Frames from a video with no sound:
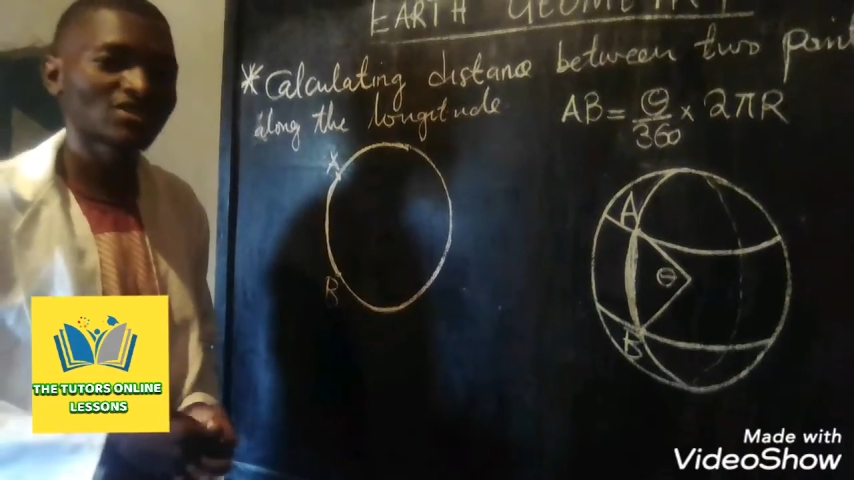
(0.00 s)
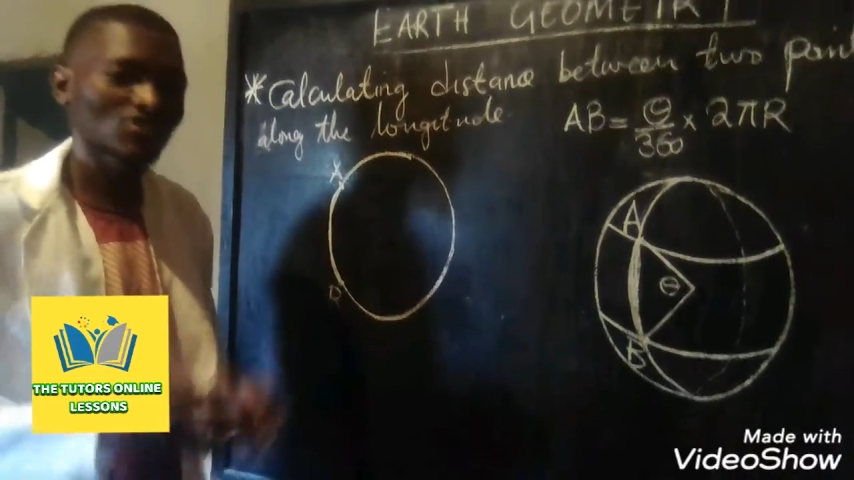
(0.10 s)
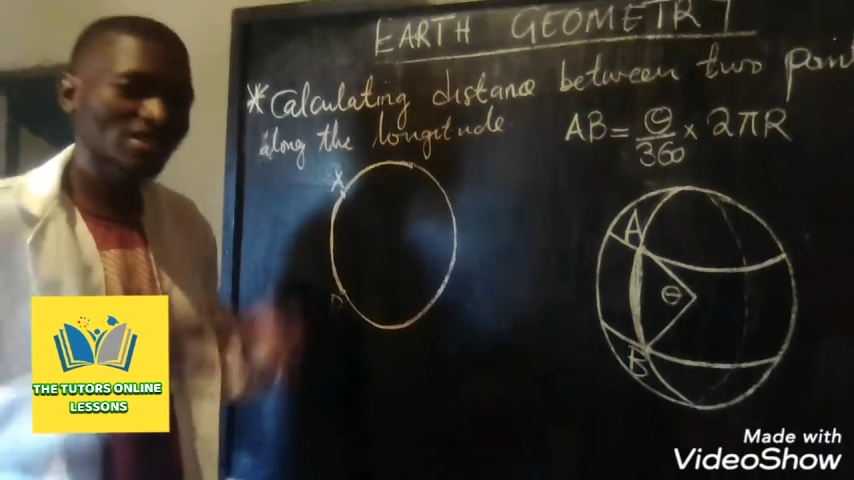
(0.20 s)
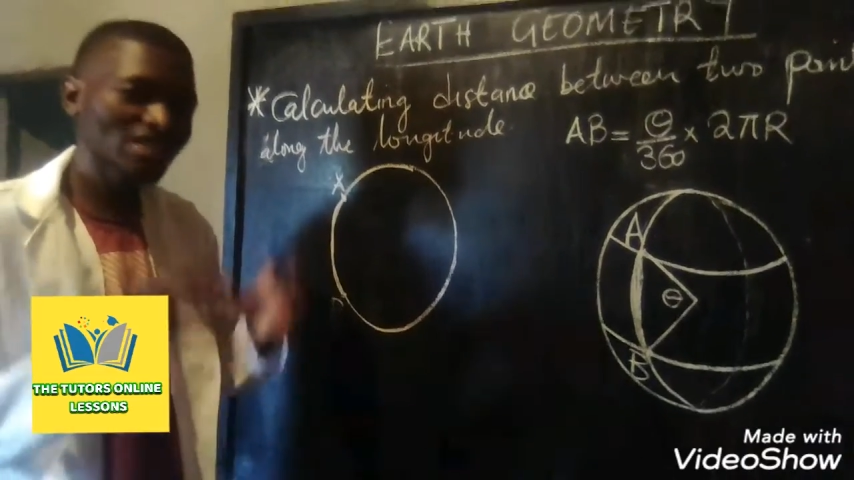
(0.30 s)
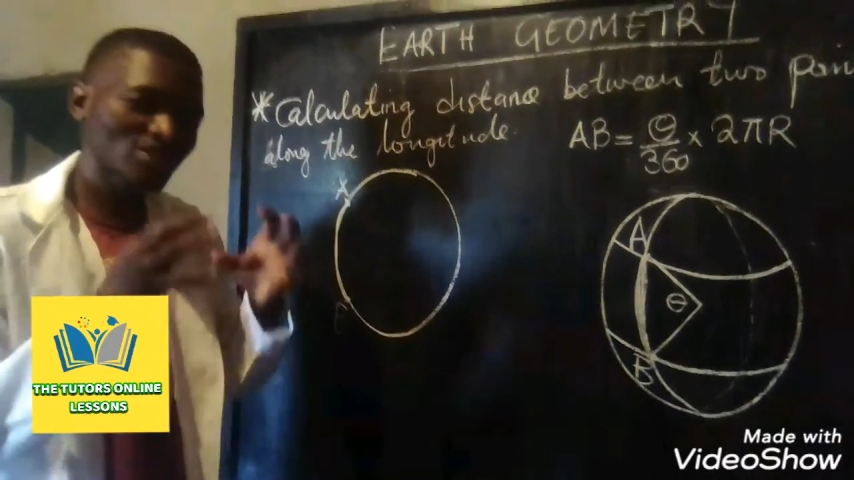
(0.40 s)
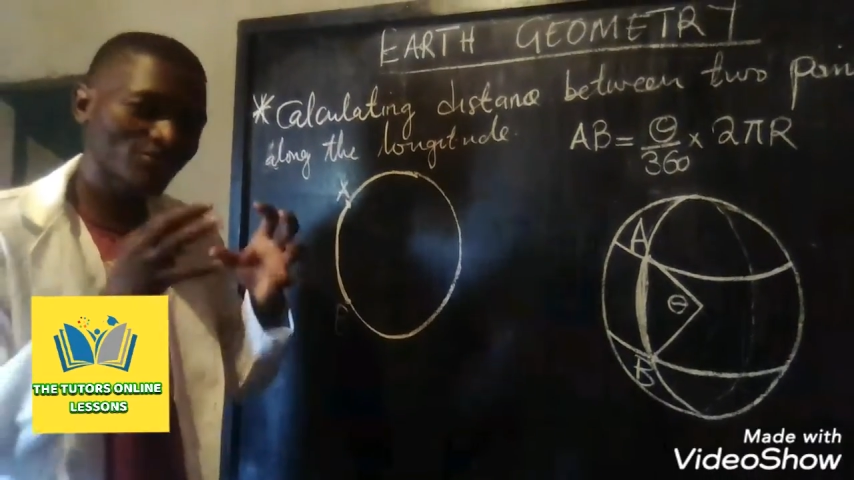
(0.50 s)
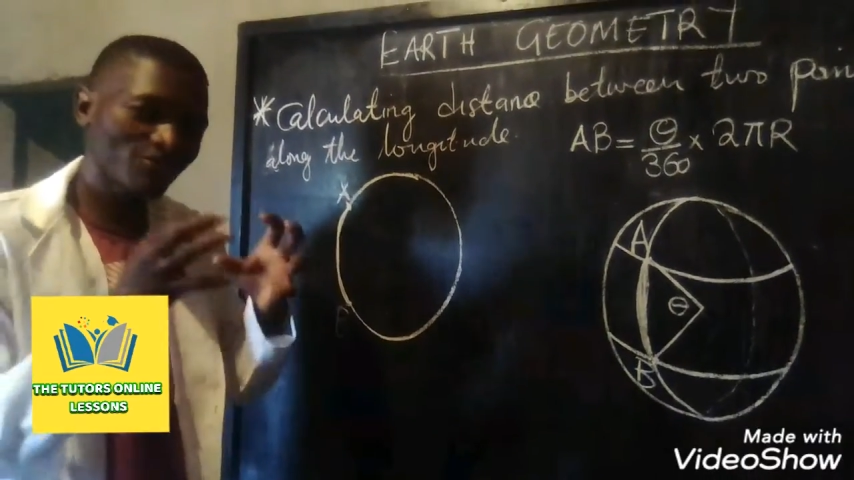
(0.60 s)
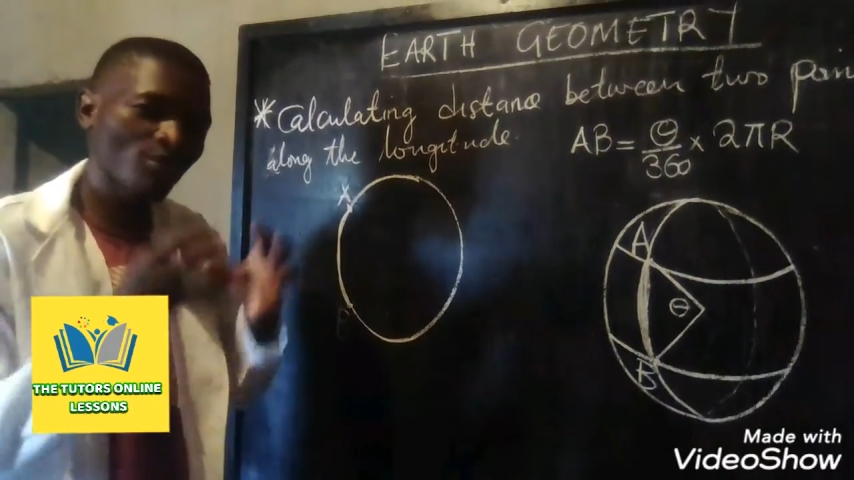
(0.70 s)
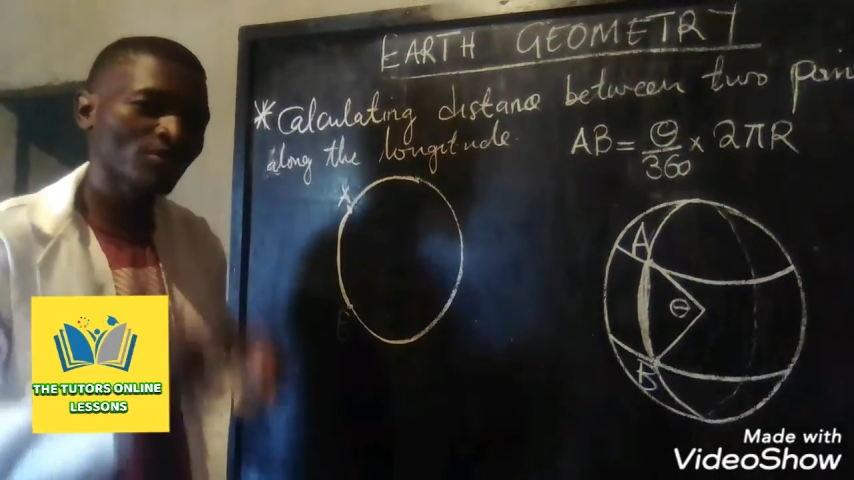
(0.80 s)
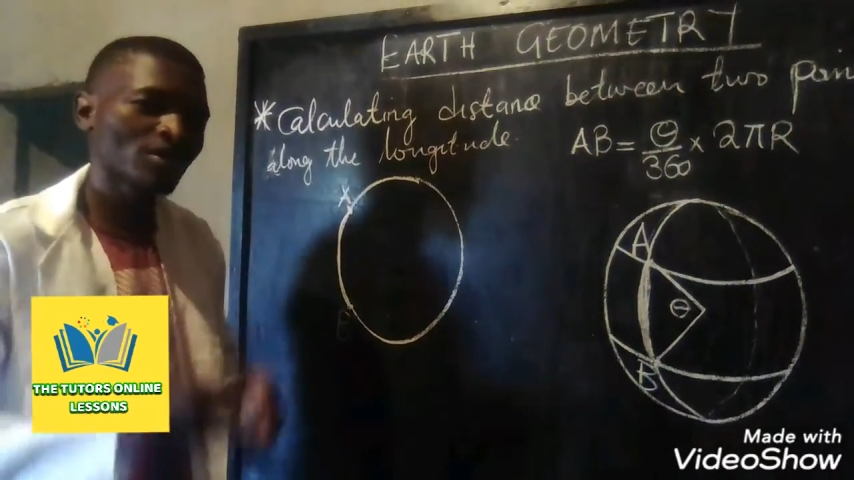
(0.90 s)
So it has
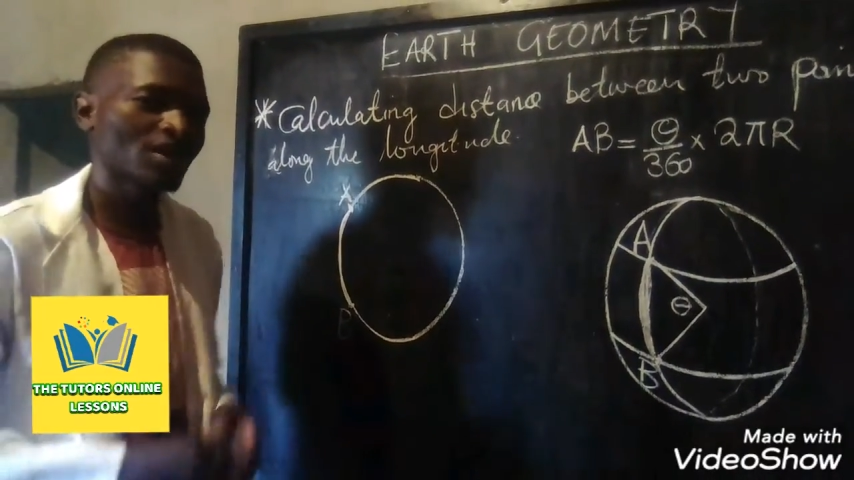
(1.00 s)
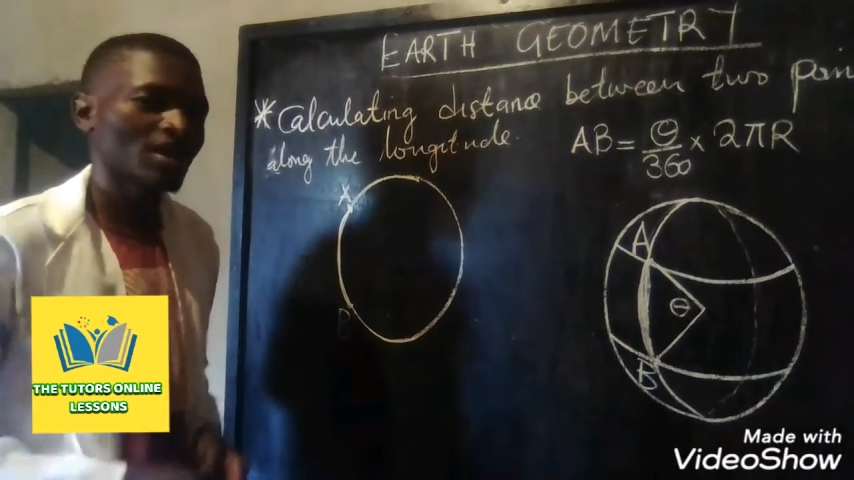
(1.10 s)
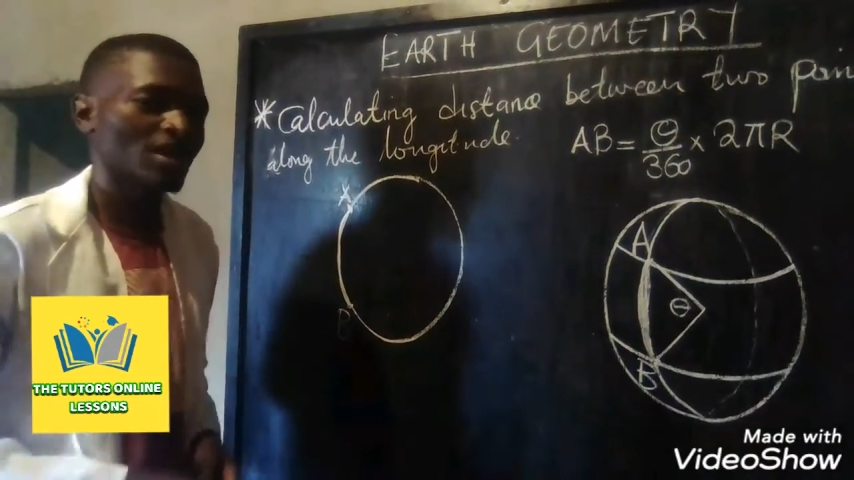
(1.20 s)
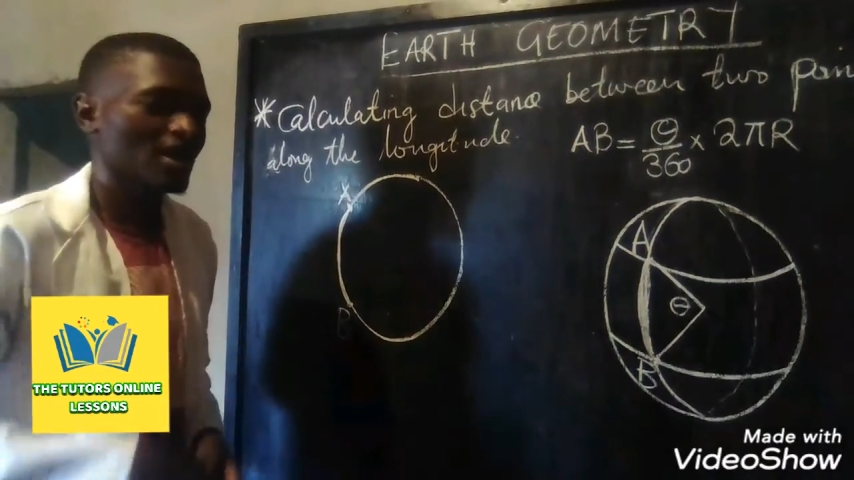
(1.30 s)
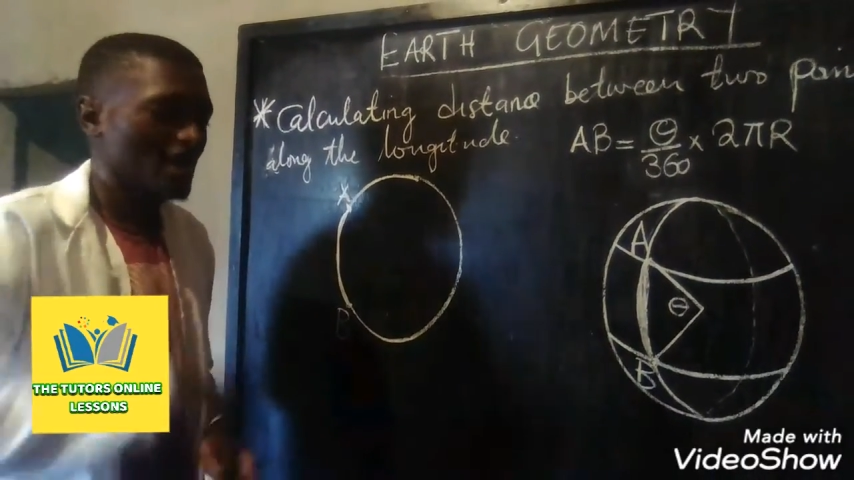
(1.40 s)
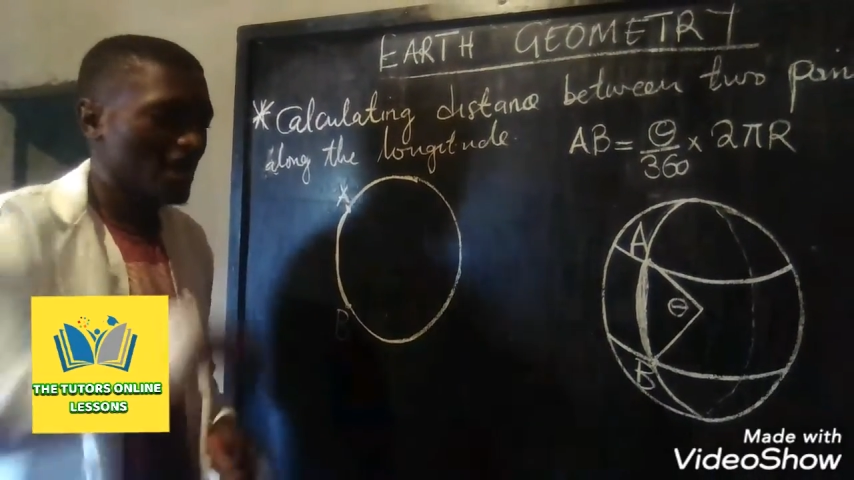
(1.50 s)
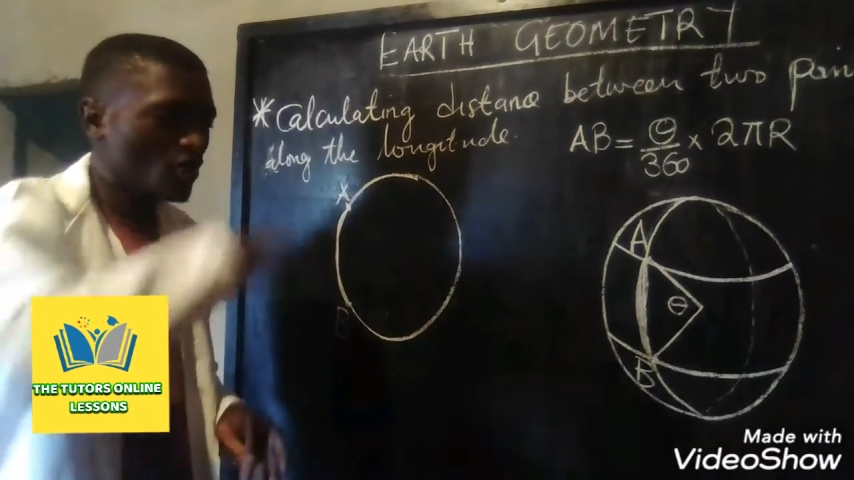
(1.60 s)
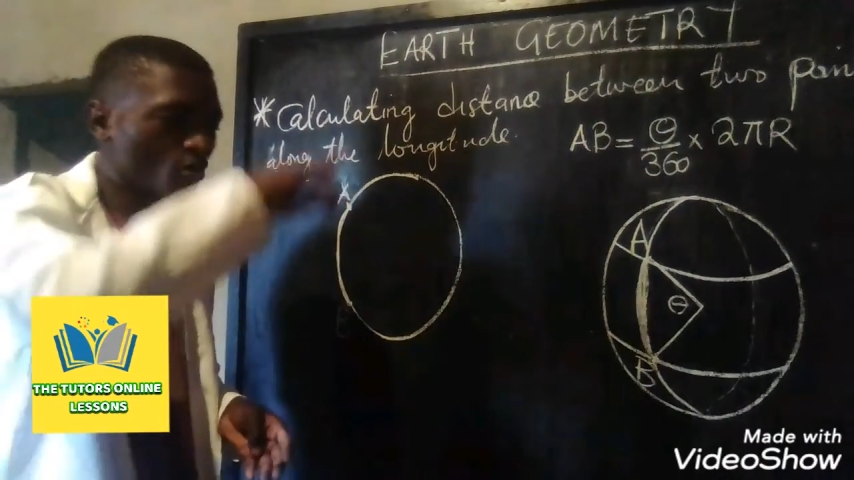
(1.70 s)
formed a